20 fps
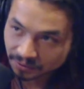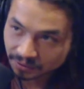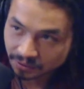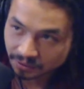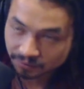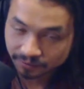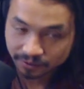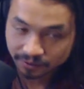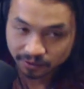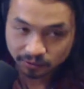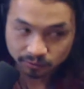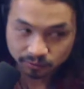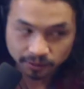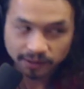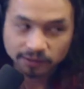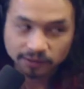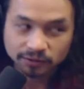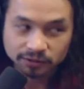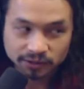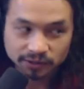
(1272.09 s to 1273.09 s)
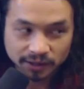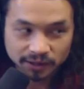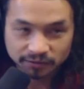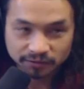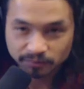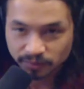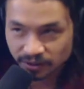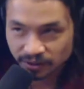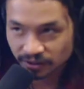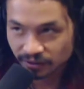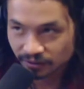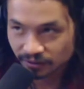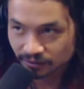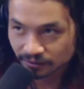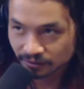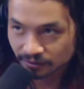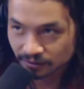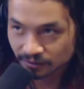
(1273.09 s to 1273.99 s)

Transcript: of a greater state of being,